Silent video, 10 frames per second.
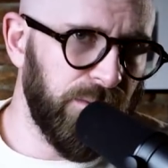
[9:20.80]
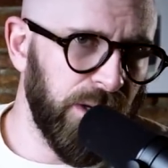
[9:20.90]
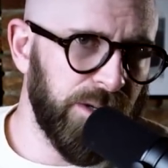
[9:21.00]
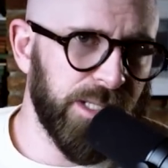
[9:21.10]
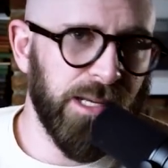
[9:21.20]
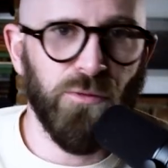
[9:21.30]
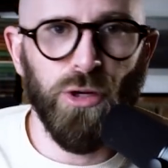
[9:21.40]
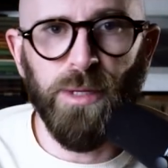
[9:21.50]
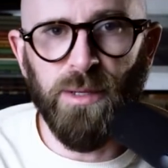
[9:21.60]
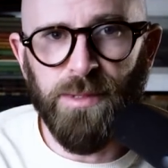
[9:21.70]
the Vera C.
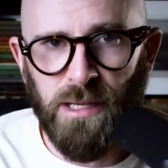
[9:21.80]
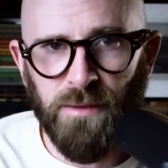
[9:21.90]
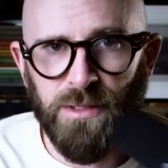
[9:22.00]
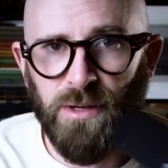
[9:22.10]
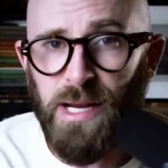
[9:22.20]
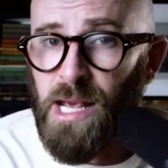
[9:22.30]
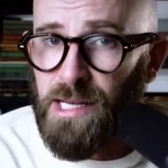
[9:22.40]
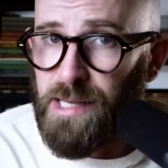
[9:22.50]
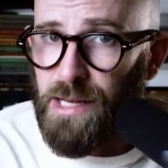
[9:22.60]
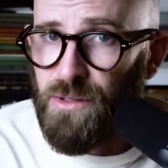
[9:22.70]
Rubin Observatory,
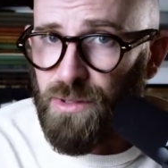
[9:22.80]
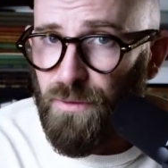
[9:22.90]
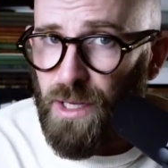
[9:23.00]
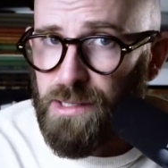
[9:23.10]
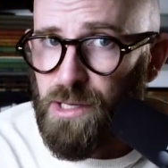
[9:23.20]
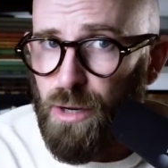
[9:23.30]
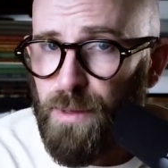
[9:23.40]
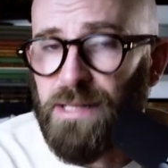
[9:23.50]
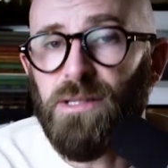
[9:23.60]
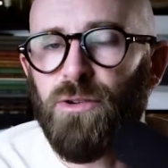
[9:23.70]
scheduled to first
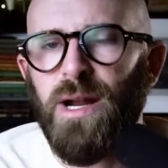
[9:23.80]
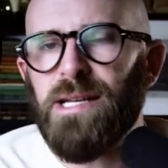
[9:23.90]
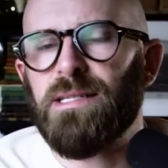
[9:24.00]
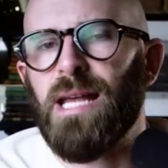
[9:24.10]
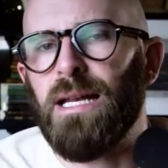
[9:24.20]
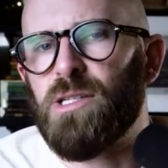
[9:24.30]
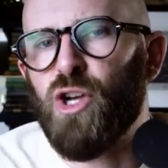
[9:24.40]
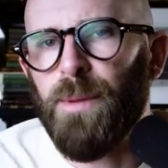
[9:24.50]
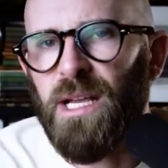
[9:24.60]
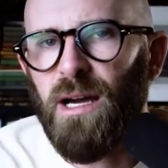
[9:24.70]
open its great
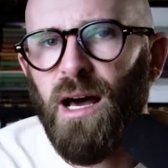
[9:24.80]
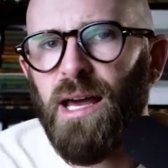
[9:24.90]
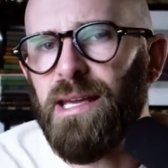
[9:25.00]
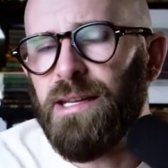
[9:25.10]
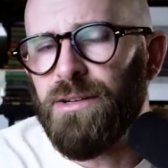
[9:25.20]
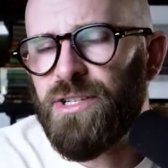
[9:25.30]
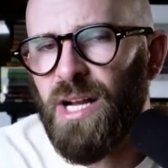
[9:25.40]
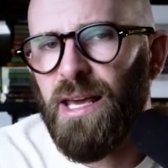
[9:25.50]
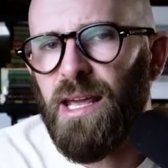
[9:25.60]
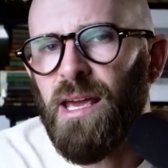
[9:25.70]
telescopic eye in
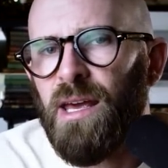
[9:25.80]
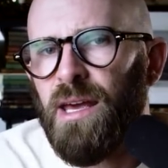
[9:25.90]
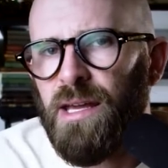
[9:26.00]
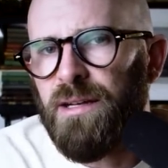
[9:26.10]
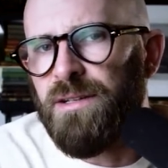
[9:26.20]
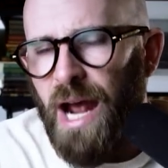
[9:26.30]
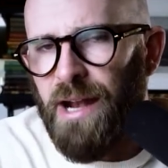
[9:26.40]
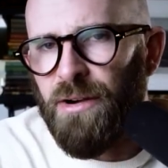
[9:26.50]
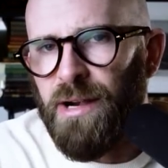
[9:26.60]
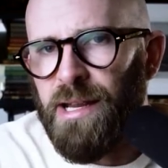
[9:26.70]
Chile in
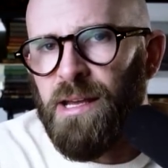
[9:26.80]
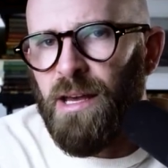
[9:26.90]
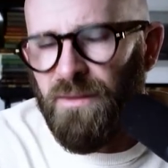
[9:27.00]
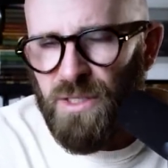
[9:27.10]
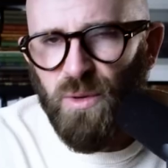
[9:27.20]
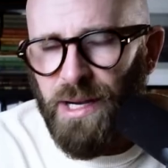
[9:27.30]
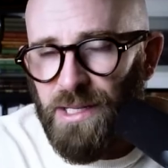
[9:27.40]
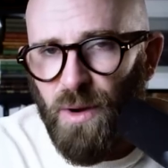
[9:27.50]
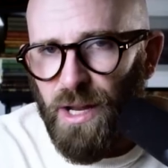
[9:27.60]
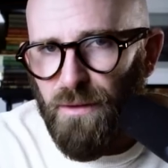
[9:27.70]
January of
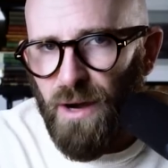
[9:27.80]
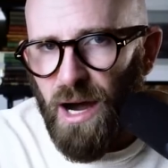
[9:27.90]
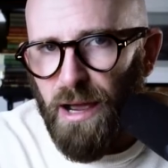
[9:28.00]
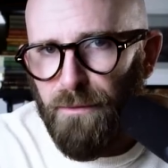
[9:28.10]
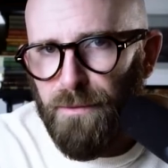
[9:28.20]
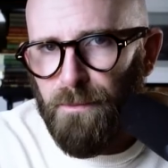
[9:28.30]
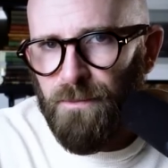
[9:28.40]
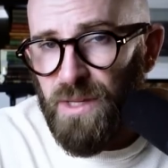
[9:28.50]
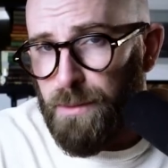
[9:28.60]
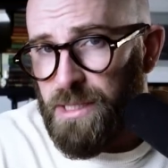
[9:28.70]
2025.
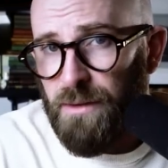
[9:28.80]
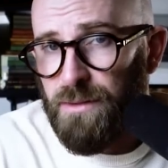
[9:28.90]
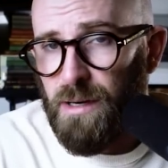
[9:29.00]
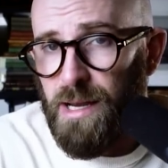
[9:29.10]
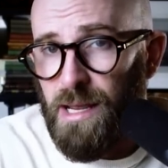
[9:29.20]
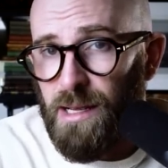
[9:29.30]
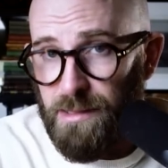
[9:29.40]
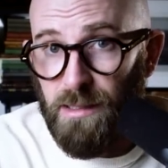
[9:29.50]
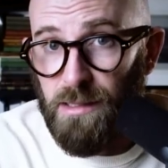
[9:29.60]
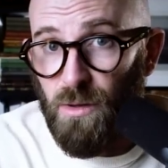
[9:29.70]
The observatory is
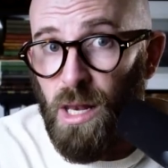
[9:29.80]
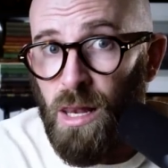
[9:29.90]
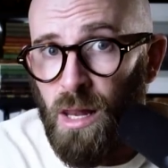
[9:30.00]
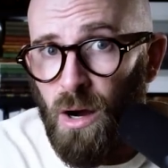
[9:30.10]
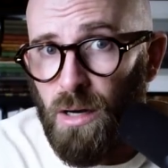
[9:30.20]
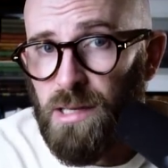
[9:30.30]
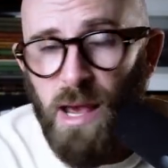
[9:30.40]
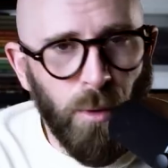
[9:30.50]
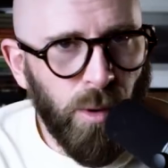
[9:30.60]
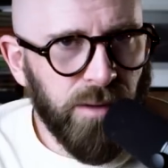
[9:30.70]
going to do a lot,
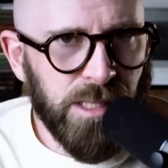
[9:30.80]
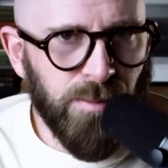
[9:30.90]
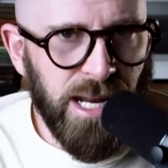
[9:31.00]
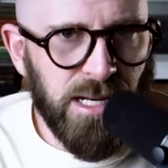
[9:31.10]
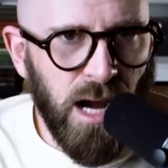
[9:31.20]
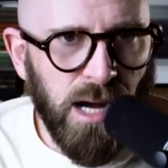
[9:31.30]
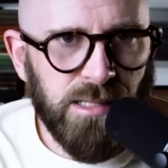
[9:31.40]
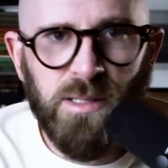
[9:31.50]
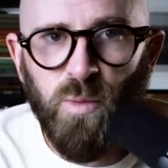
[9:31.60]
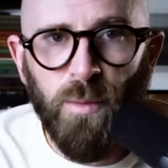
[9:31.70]
but one of its many
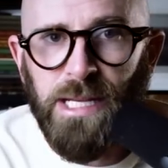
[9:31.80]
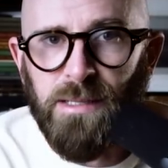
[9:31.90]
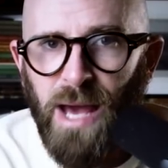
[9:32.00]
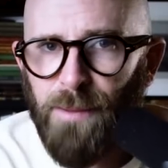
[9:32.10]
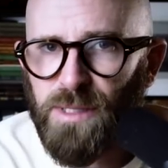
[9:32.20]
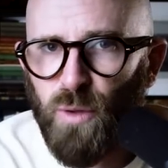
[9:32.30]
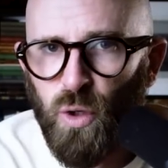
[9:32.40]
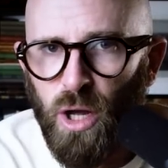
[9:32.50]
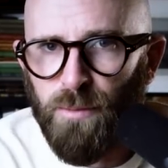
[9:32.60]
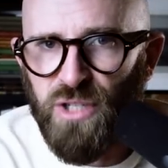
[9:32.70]
tasks will be to map
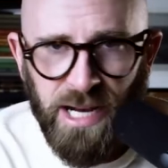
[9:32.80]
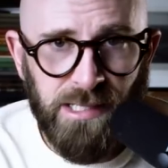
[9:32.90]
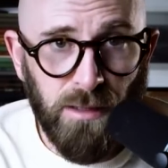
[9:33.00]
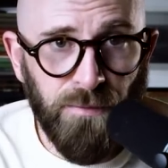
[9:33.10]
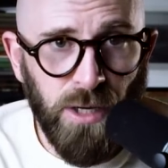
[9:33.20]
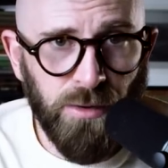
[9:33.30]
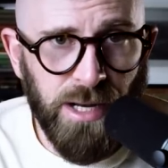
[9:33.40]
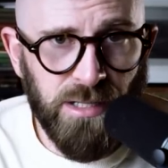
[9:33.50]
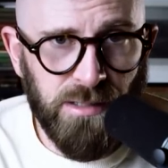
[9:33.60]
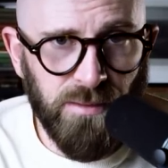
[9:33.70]
small objects at the far
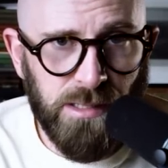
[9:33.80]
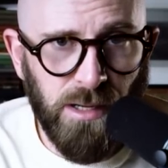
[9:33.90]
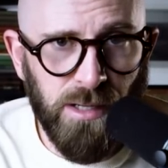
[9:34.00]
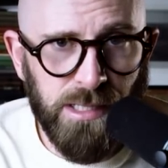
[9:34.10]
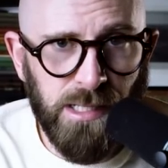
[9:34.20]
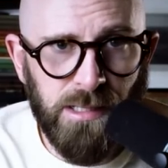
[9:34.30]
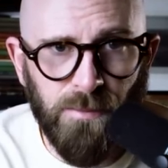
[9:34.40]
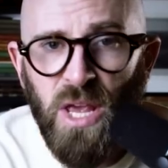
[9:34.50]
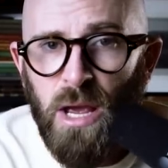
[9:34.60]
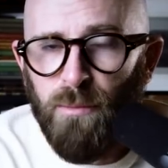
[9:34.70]
edges of the solar
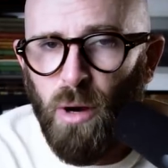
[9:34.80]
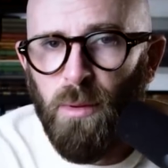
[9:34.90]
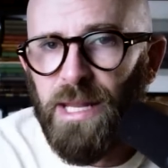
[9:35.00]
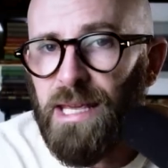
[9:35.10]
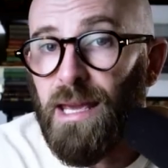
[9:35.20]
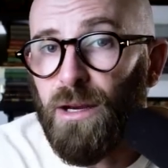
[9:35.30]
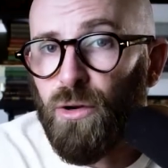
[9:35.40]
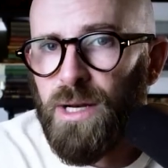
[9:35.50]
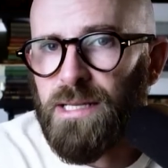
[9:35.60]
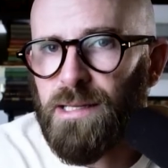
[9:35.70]
system, probably
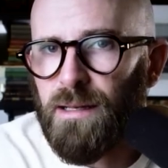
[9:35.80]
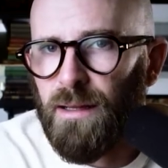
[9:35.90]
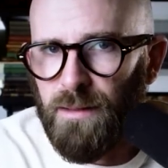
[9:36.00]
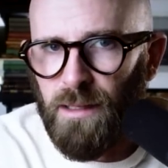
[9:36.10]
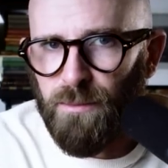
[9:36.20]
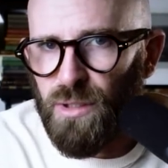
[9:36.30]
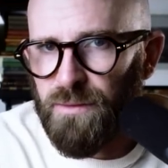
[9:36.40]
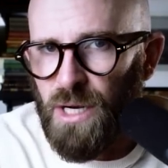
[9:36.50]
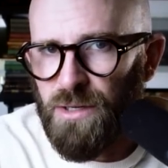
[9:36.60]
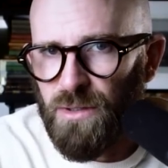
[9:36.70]
increasing the number
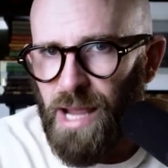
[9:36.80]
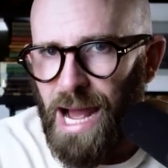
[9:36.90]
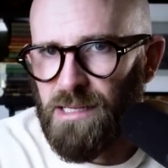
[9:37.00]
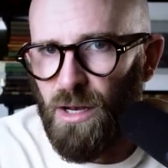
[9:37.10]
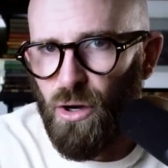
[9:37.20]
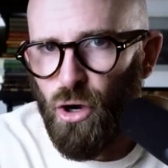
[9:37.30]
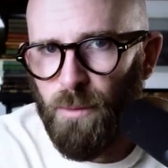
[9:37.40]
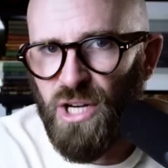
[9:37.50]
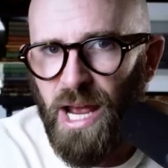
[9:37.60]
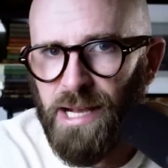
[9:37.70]
of total catalogue
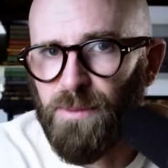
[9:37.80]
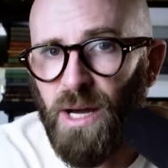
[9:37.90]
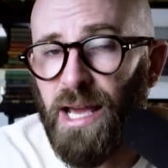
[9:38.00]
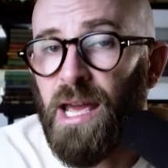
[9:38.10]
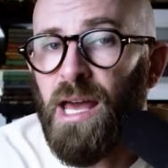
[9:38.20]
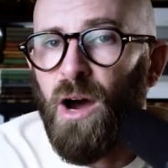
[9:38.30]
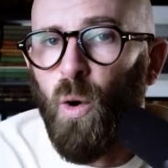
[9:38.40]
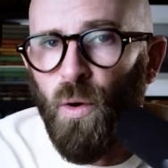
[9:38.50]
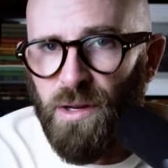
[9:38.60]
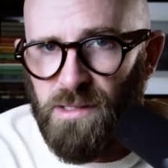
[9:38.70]
objects by
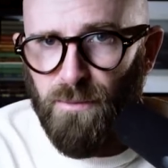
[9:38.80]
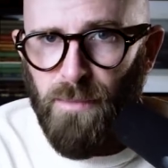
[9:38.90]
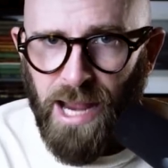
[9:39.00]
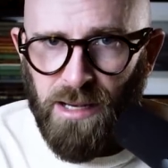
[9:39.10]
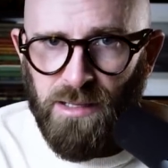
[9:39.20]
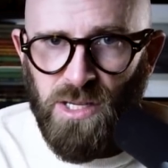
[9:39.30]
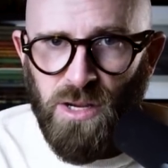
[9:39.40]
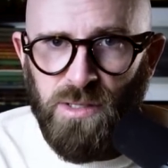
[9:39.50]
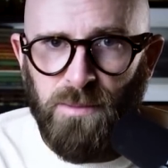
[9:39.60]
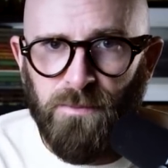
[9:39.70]
orders of
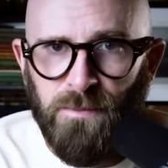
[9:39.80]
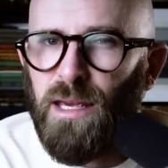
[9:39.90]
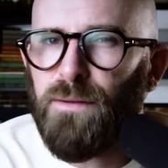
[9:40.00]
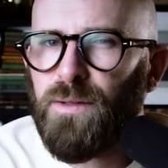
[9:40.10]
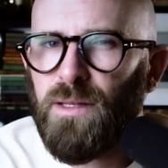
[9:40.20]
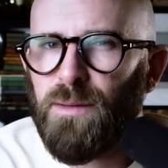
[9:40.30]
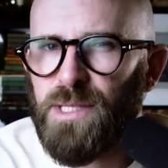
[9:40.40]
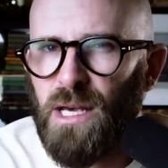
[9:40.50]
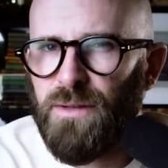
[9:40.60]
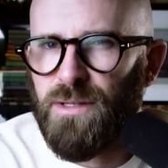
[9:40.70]
magnitude. If the
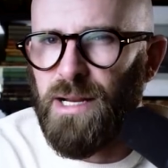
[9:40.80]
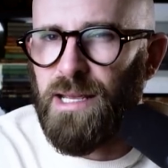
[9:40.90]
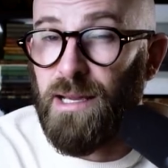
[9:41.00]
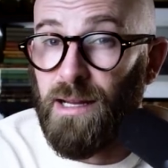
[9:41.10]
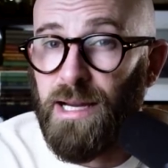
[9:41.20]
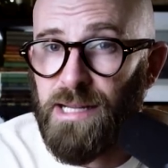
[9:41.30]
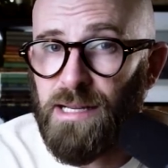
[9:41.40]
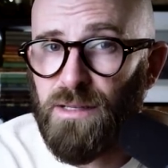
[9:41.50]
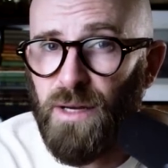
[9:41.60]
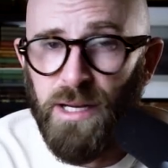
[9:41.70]
observatory can
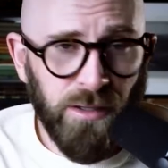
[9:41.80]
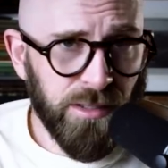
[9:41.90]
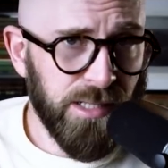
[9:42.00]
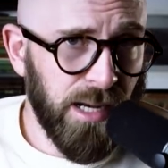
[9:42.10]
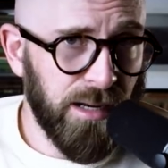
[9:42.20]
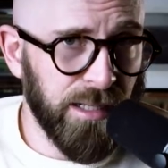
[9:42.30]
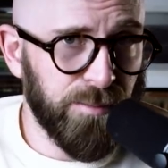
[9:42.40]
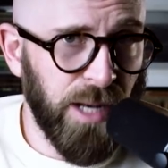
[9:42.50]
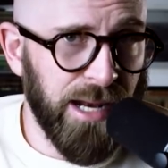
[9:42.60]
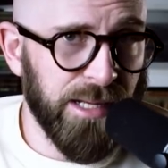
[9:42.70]
identify not just a ninth
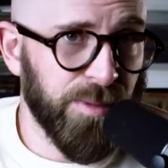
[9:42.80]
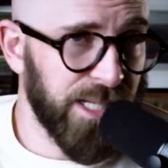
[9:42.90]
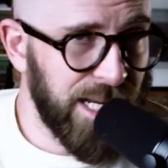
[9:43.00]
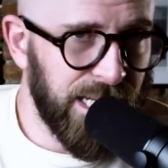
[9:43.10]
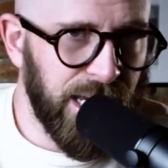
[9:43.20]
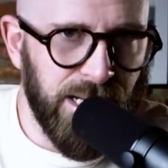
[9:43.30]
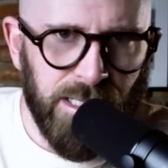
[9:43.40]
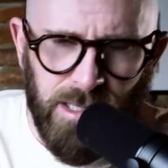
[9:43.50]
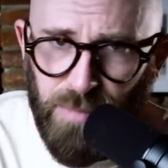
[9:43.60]
planet, but indicators that